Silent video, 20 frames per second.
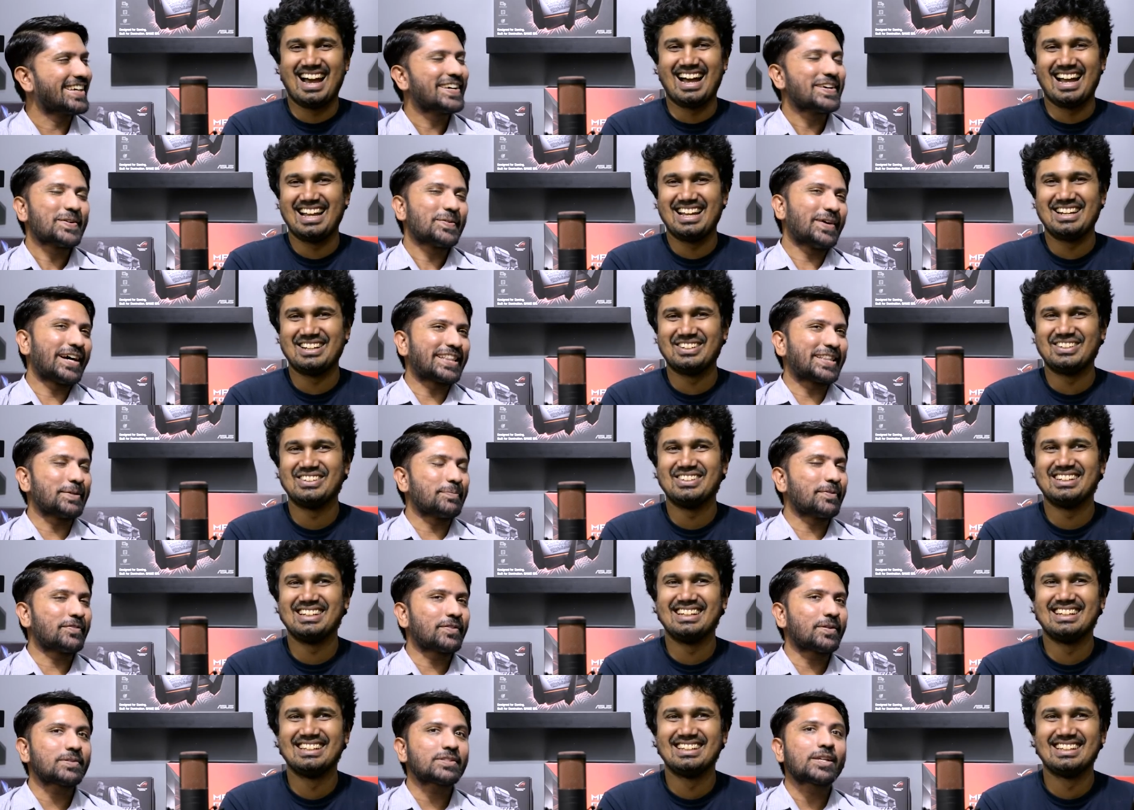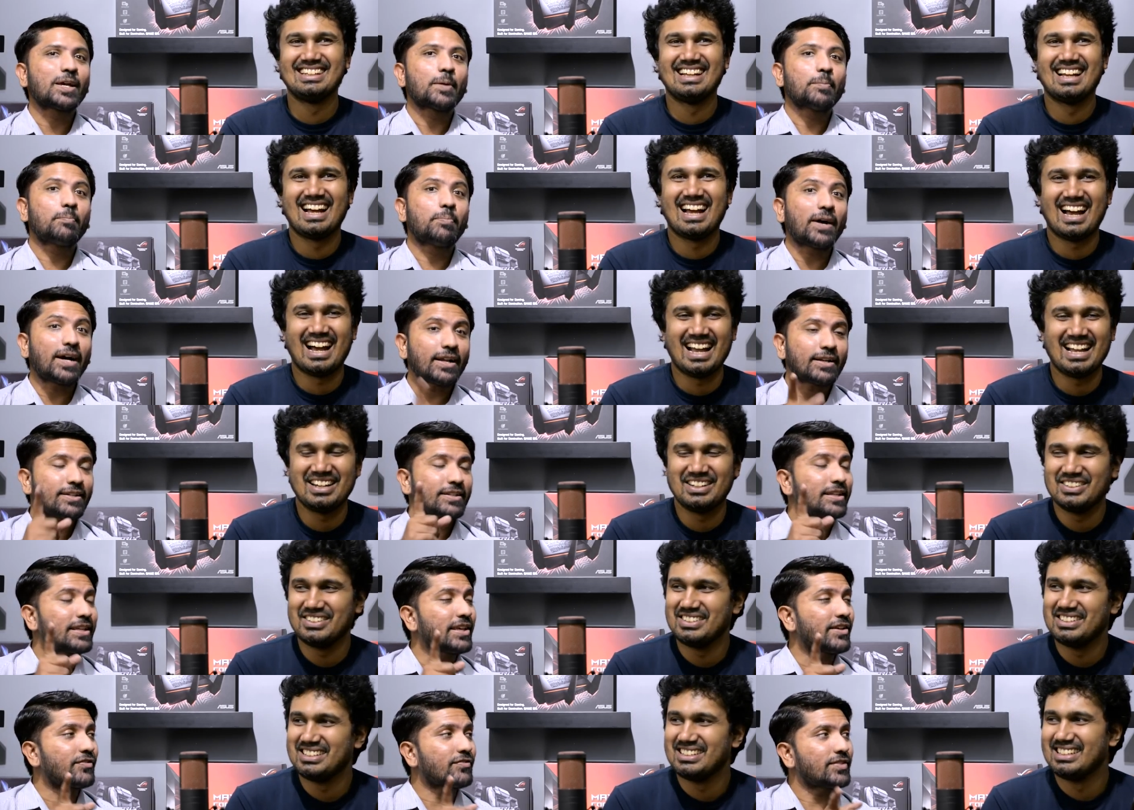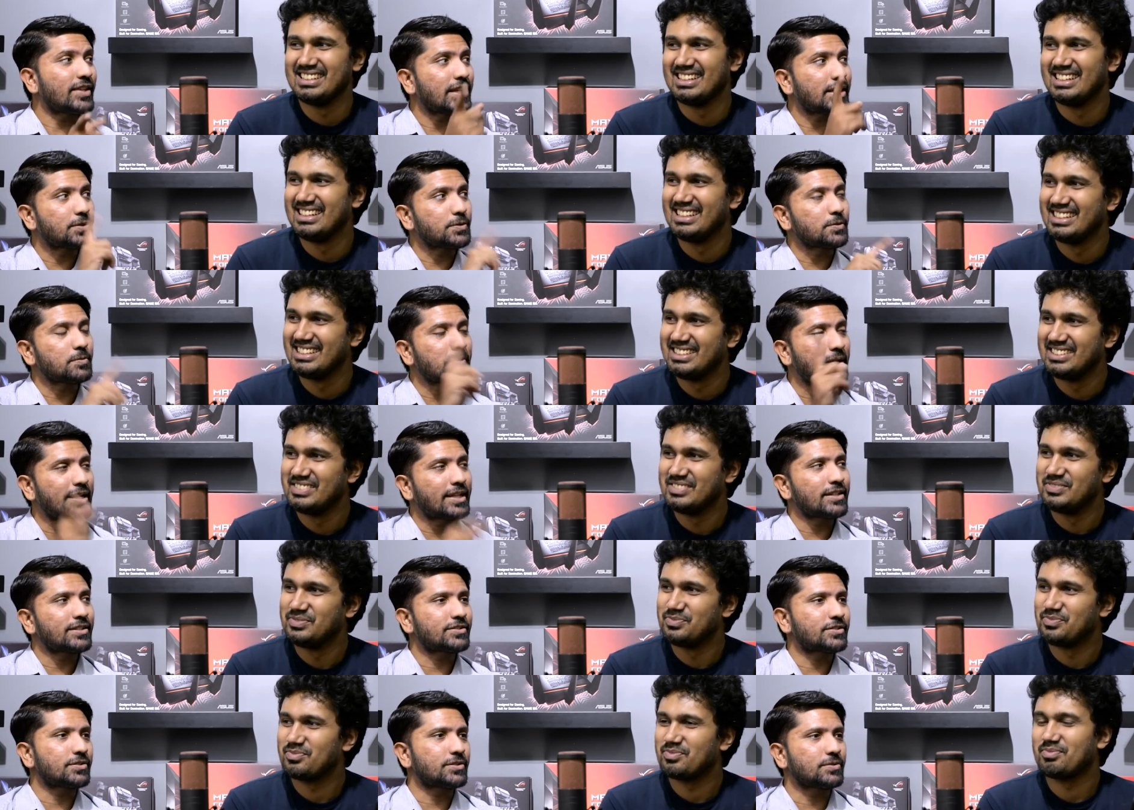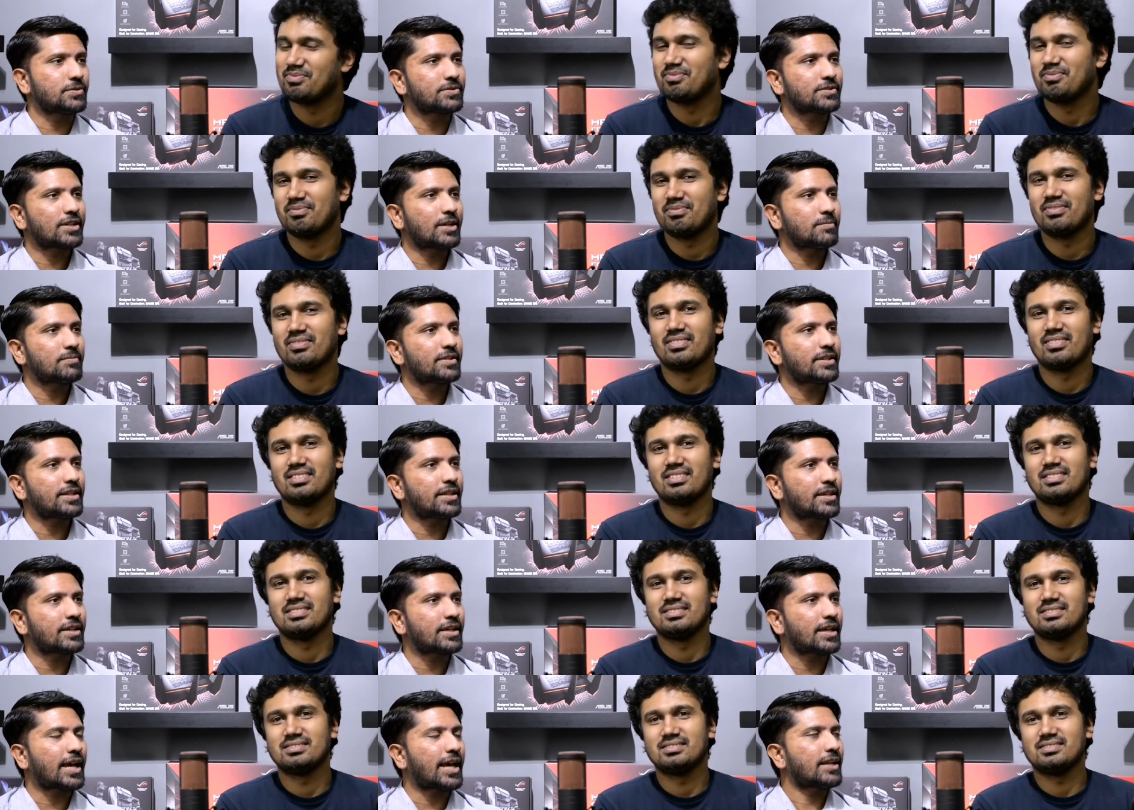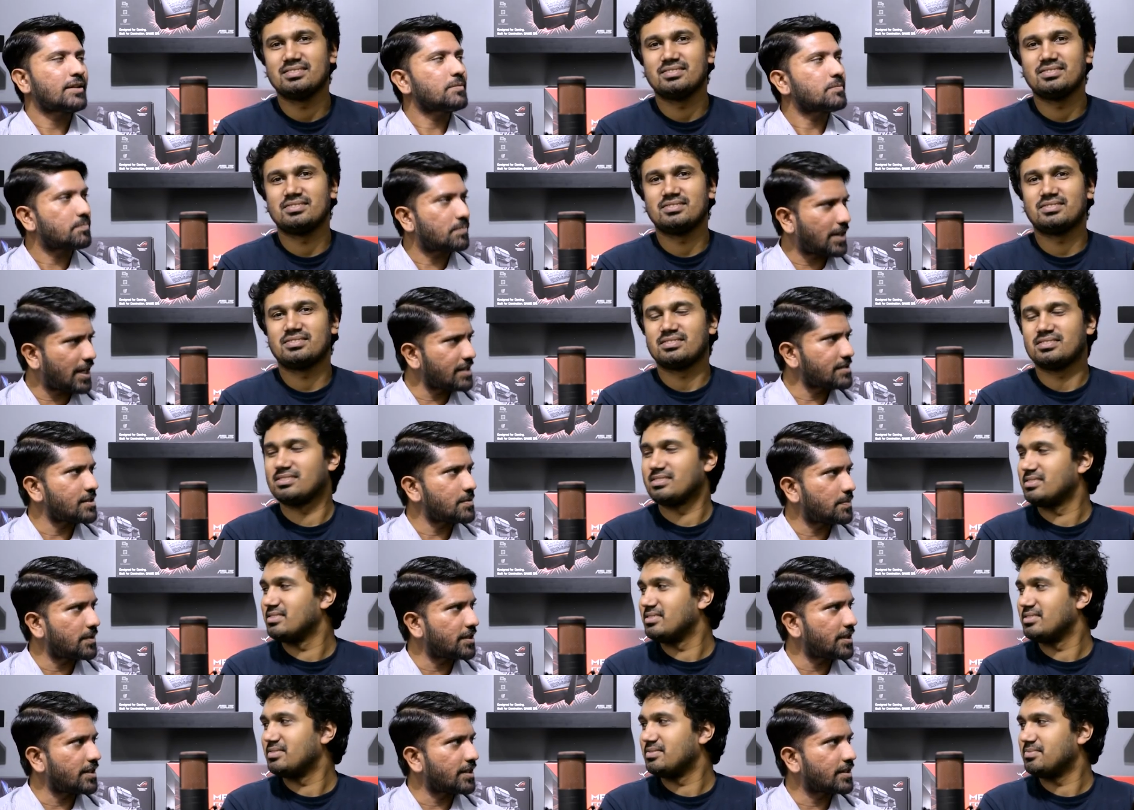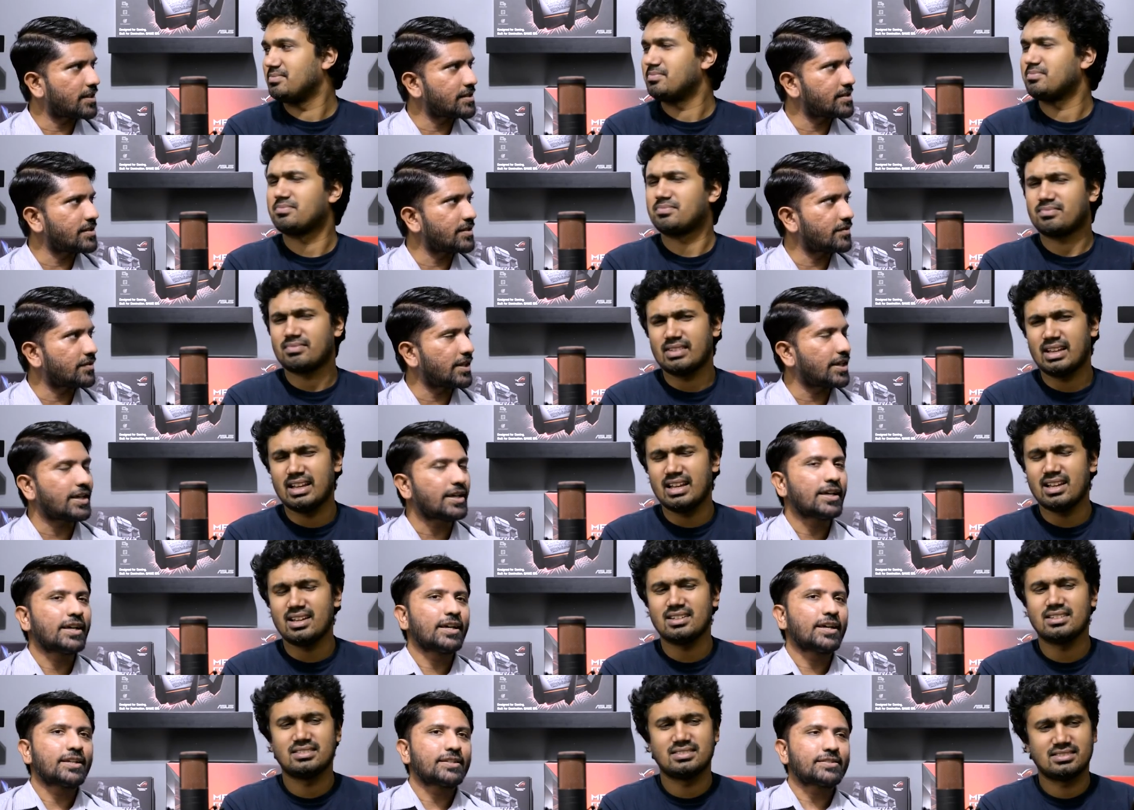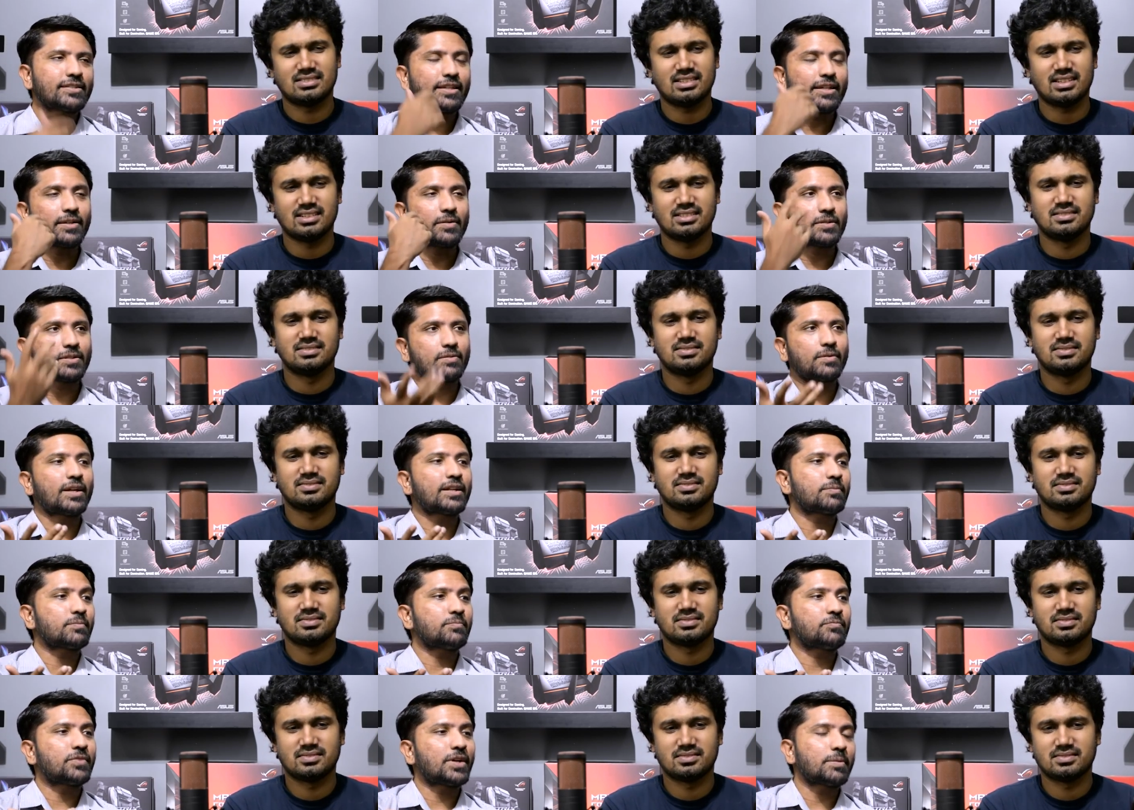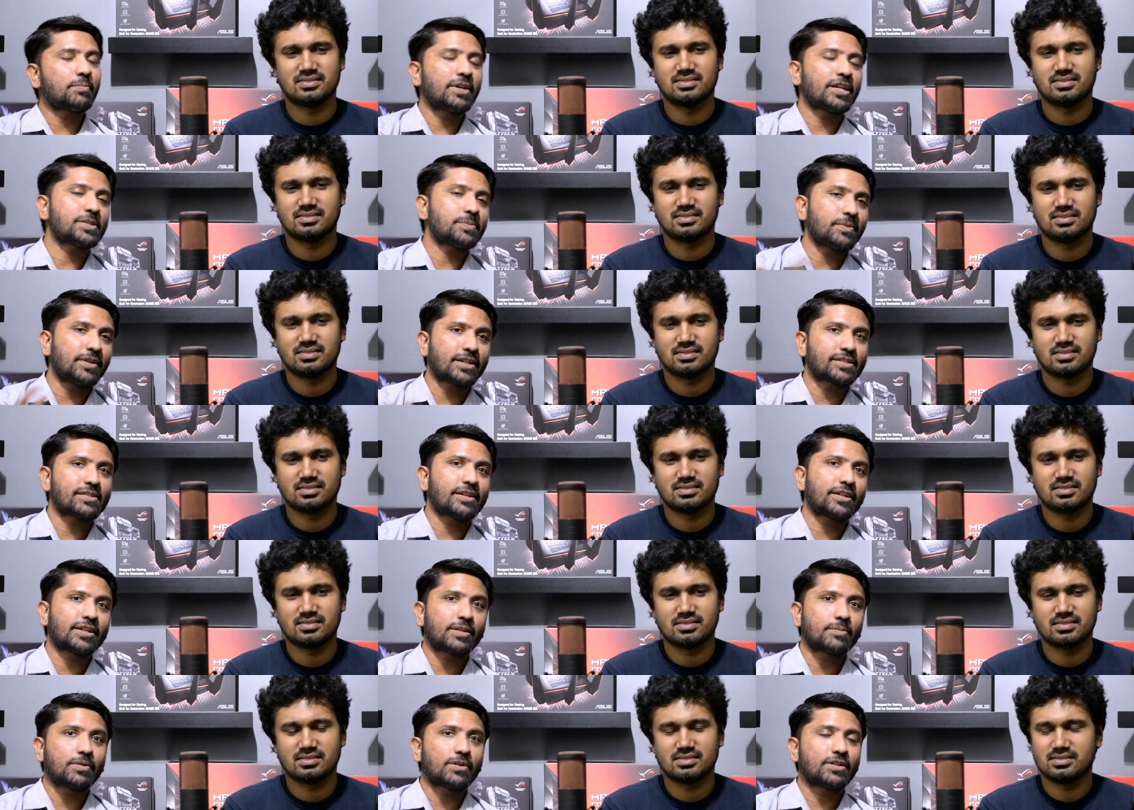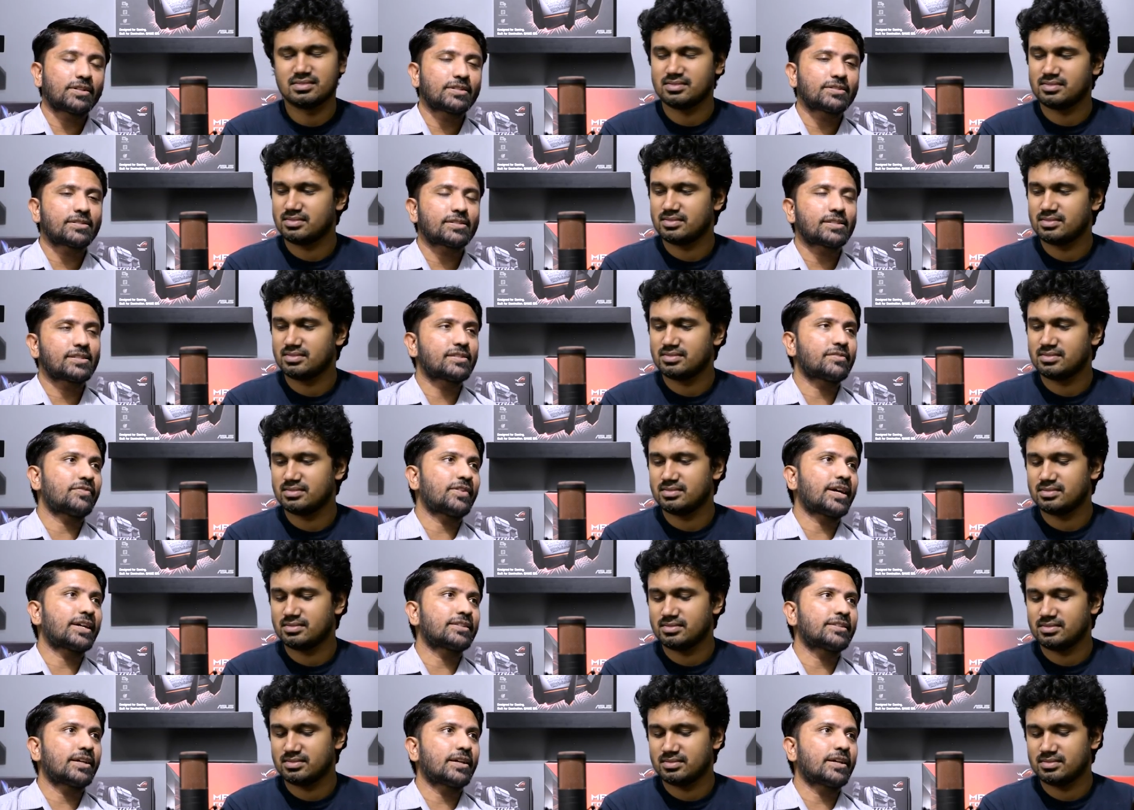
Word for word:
Speaker 1: I know. the performance. But if they do manage to do something and price it pretty aggressively, yeah. see yeah. The, what what makes me excited about this is the fact